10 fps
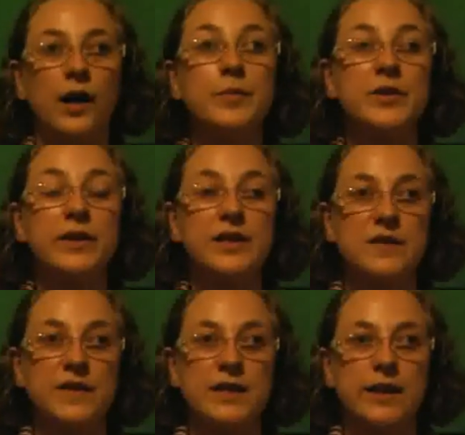I'm doing
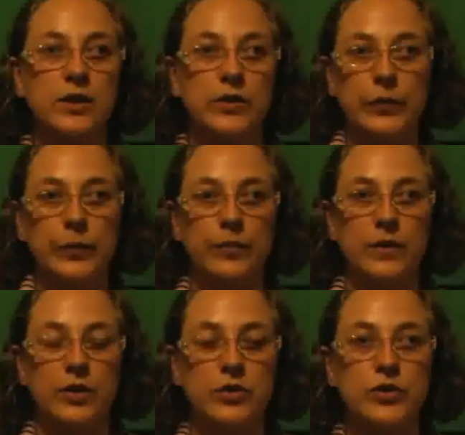this video
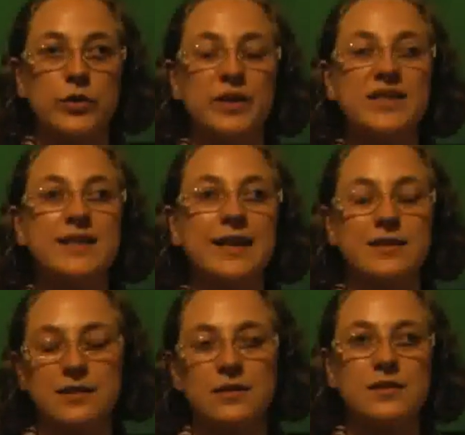to be
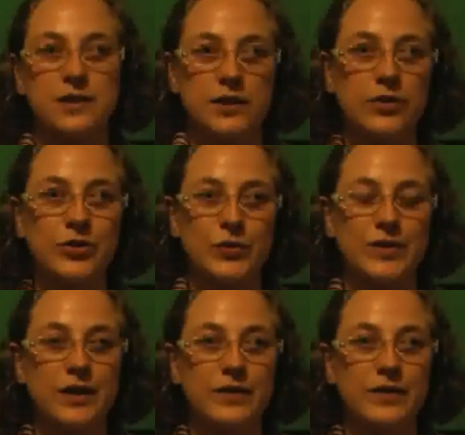sent to social